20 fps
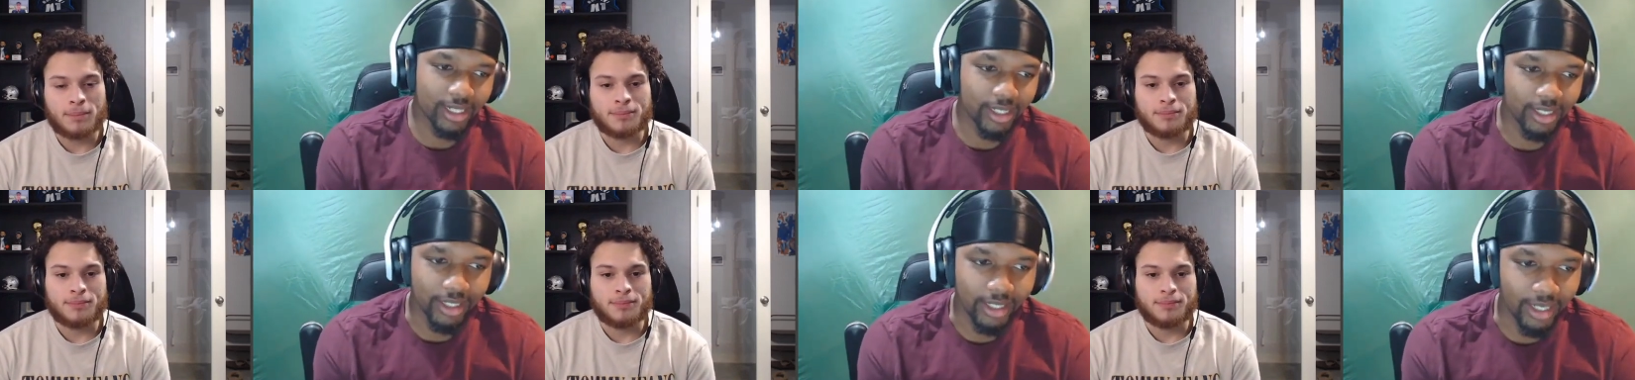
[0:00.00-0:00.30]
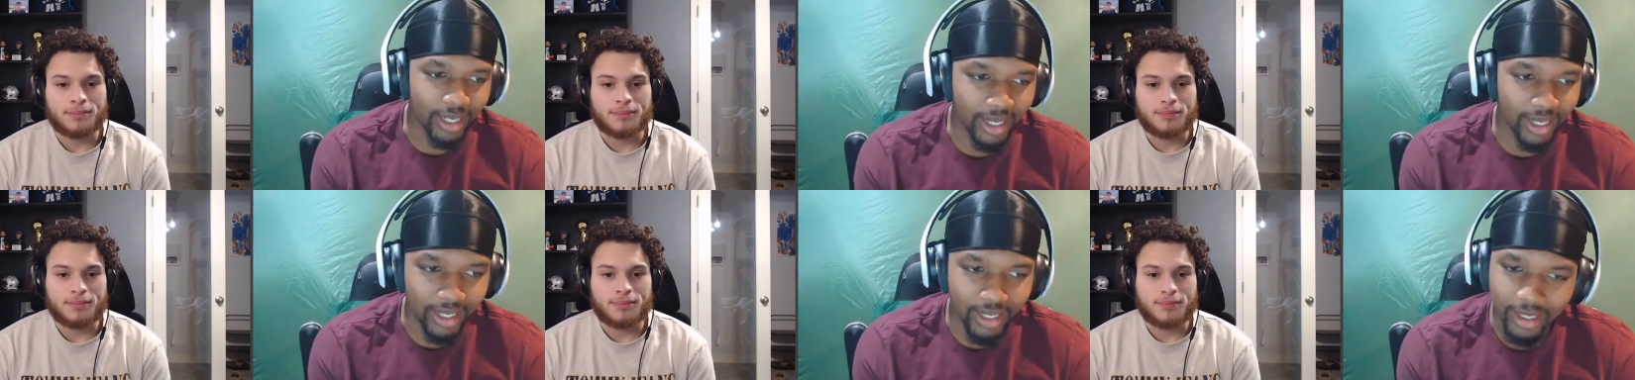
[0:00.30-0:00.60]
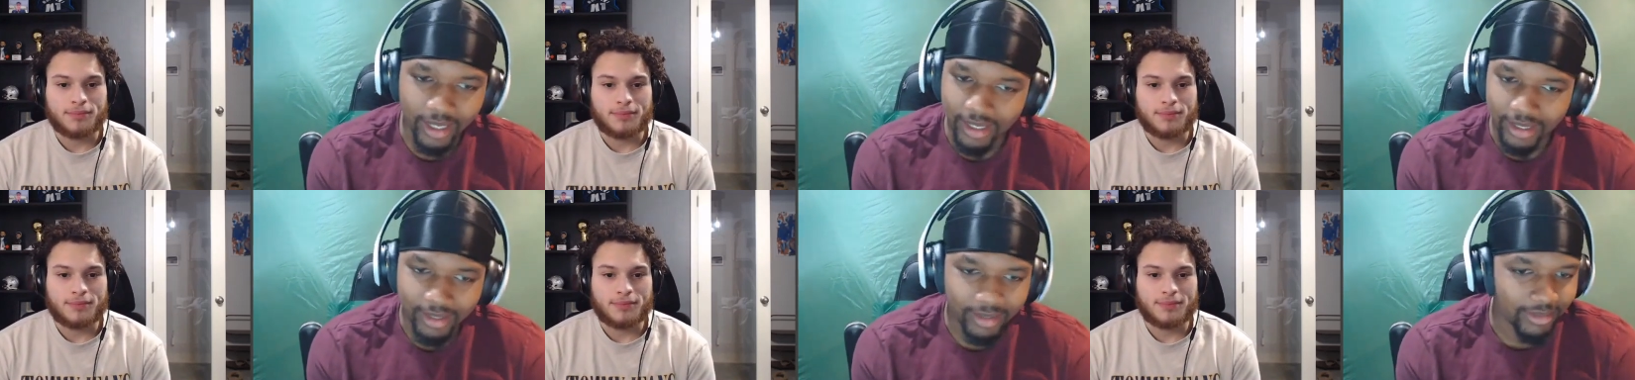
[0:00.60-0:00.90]
Speaker 1: of the day,
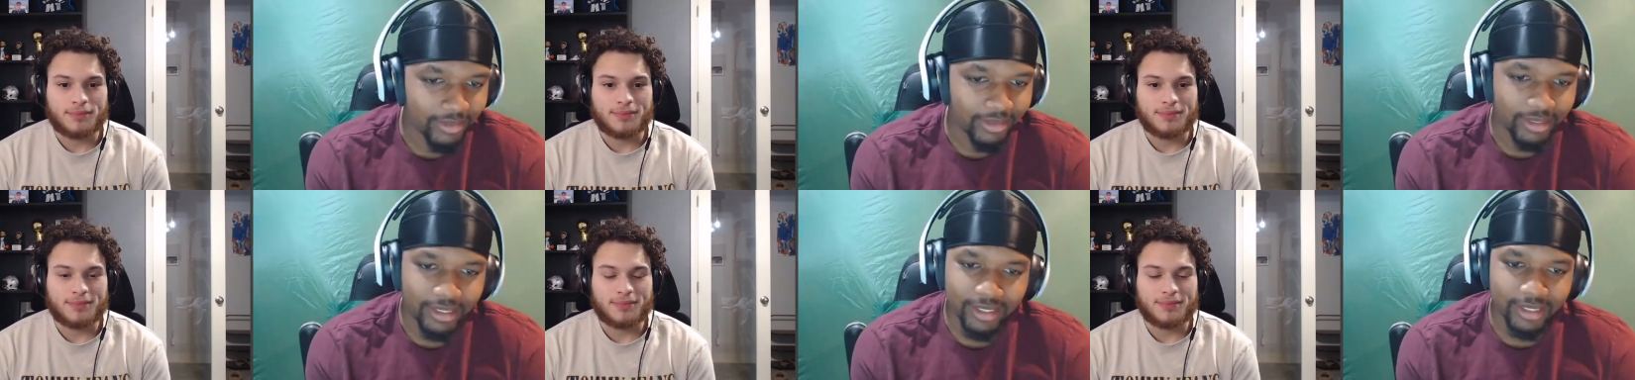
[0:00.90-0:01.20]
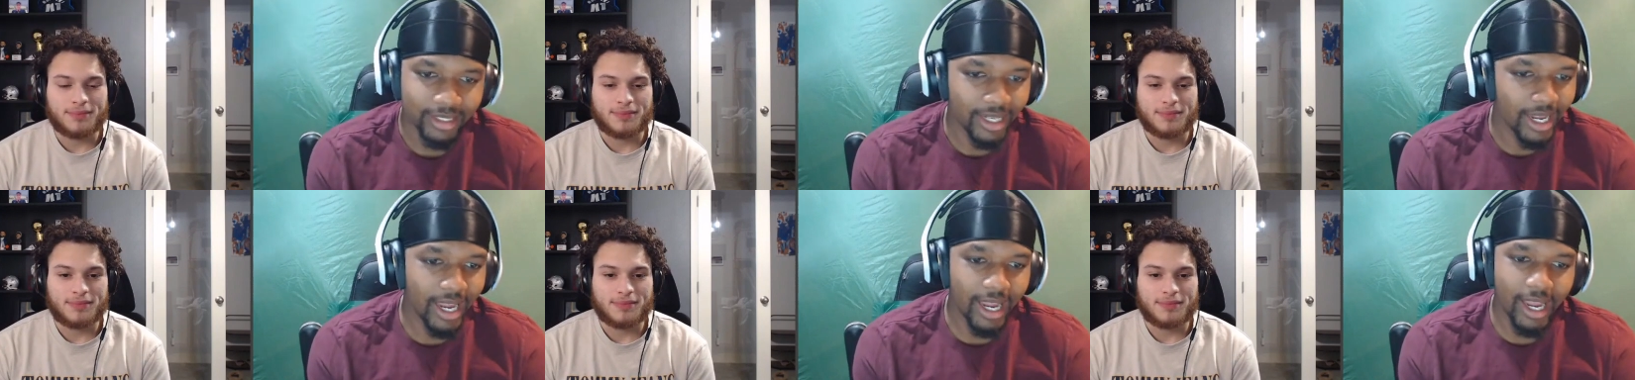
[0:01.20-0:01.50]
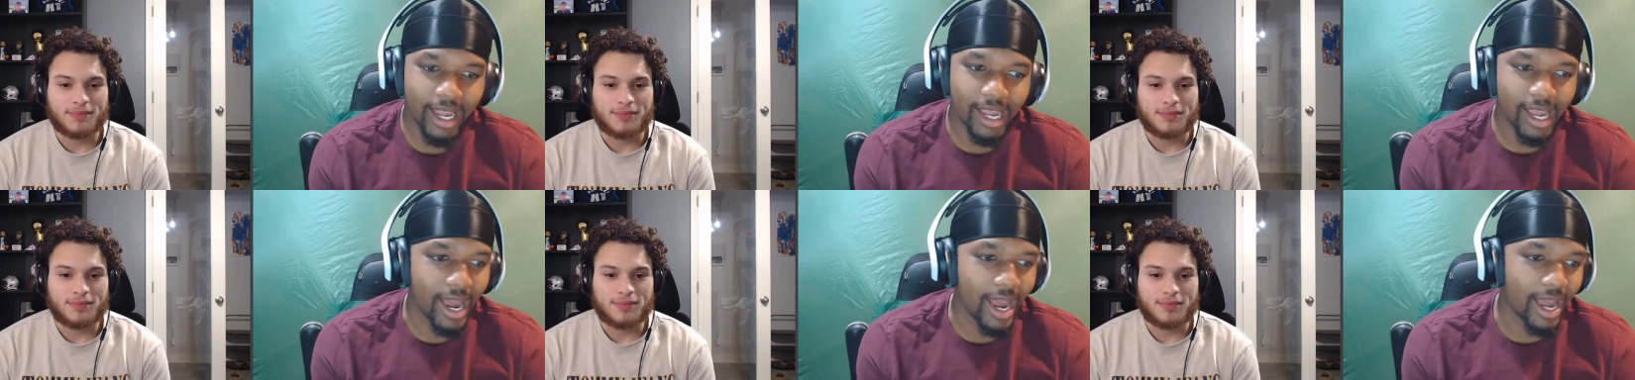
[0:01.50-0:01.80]

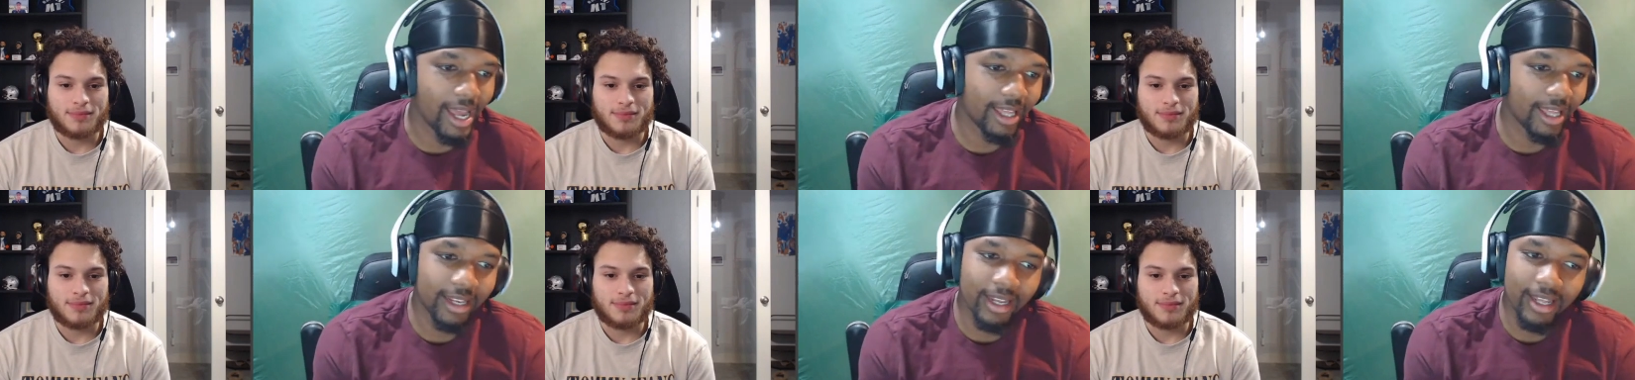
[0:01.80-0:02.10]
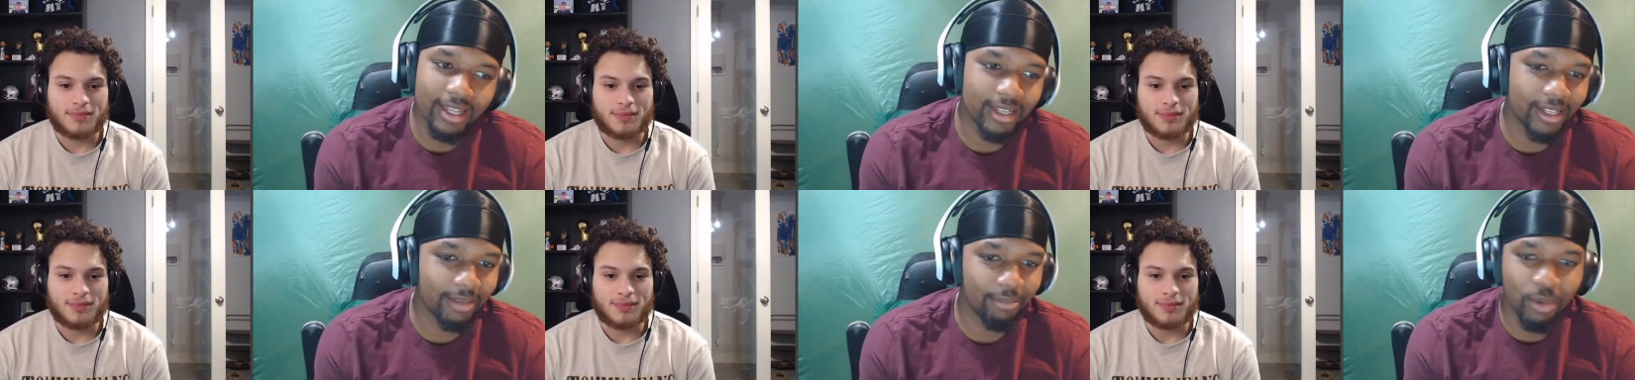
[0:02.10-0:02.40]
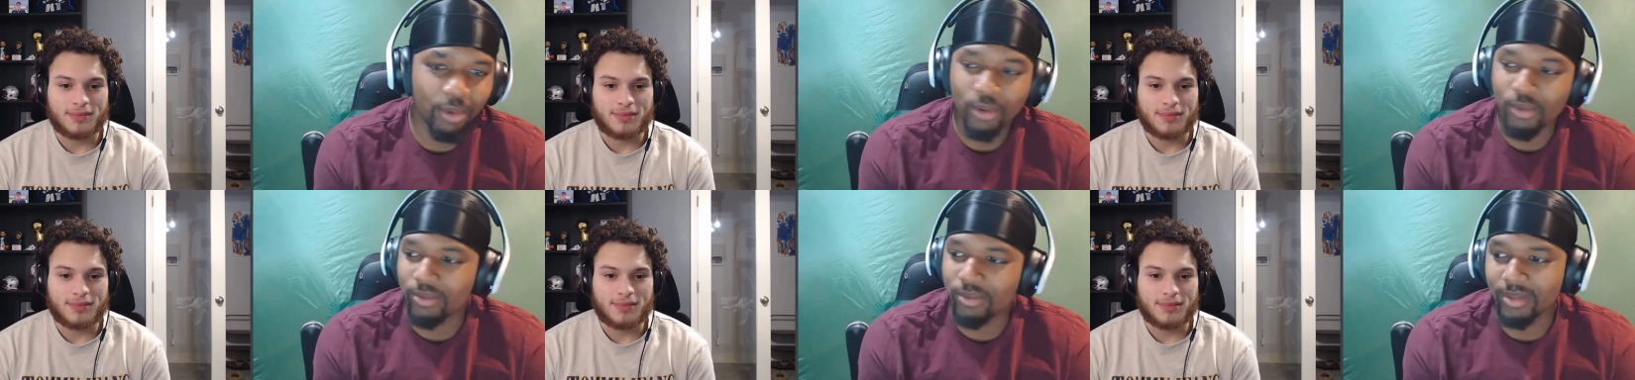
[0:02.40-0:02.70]
I,
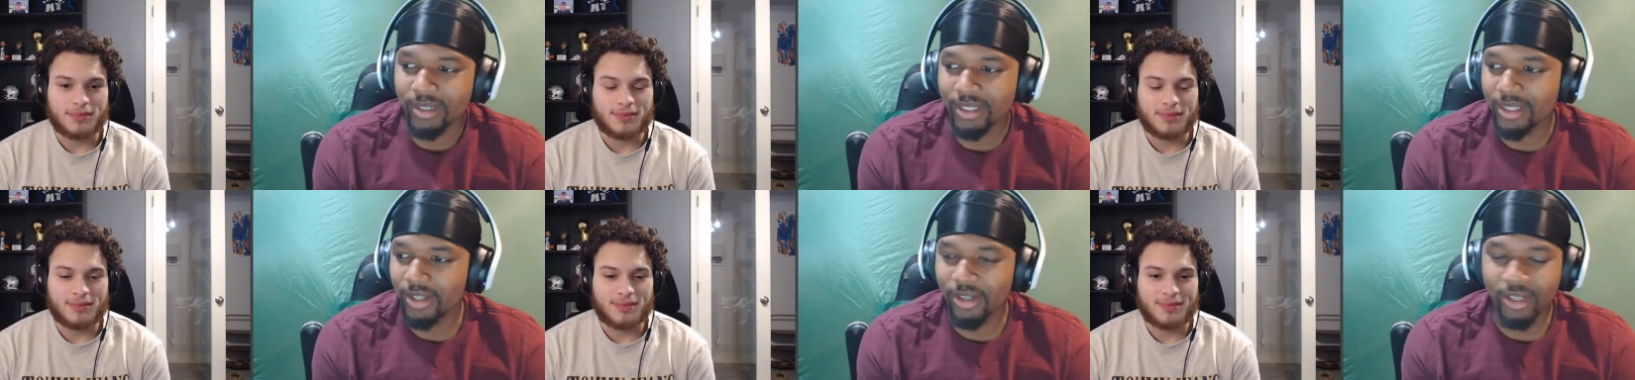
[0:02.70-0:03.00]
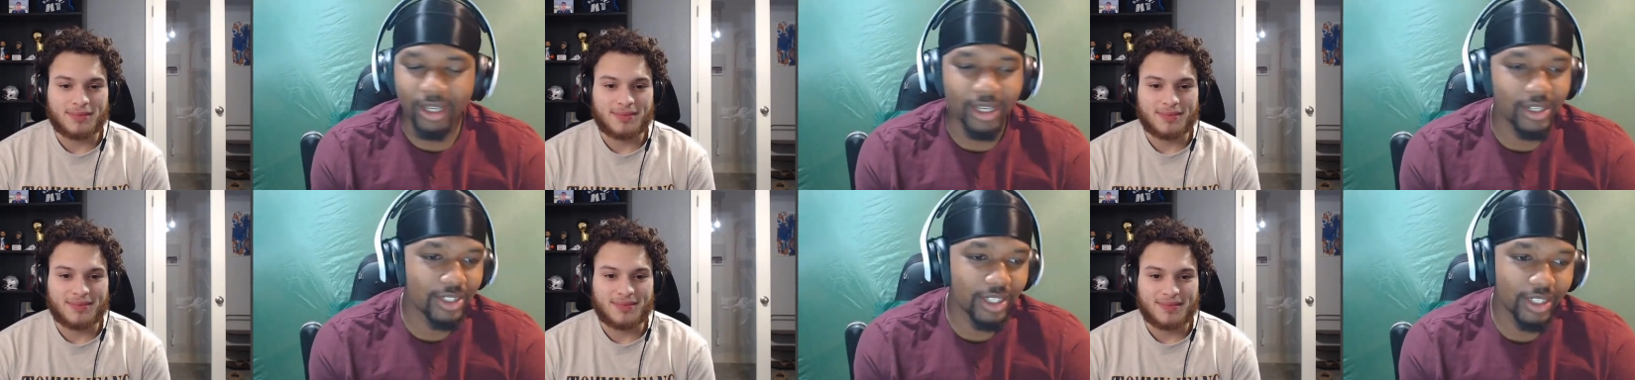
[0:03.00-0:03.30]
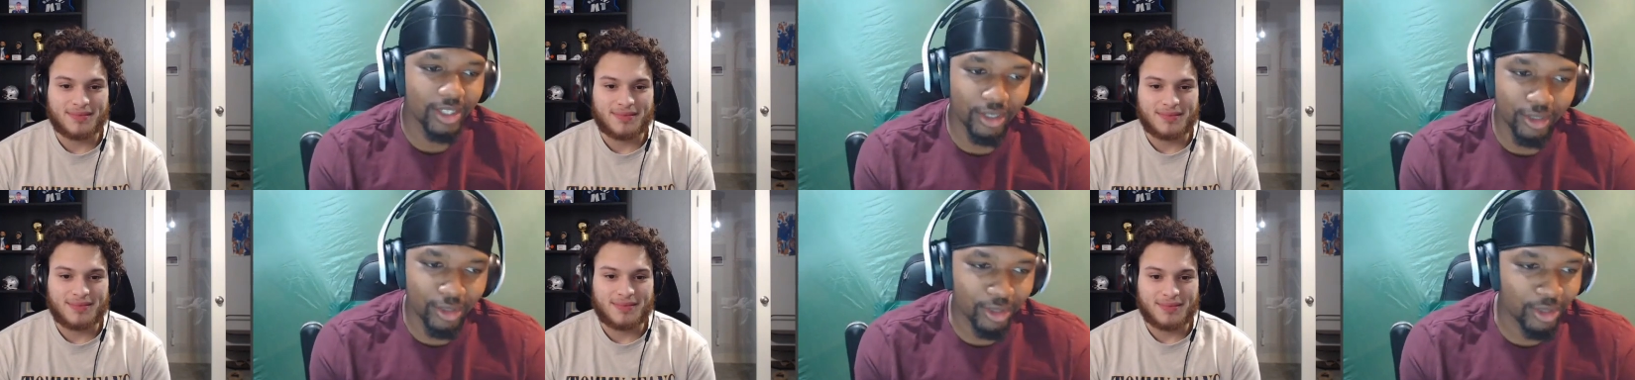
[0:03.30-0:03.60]
bro, like I said,
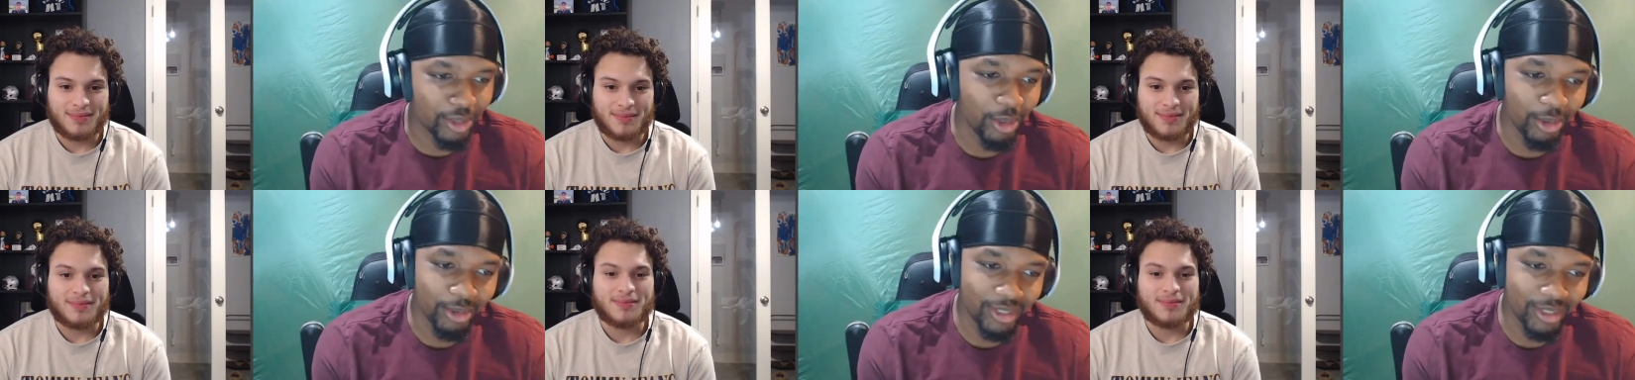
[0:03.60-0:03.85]
they're the two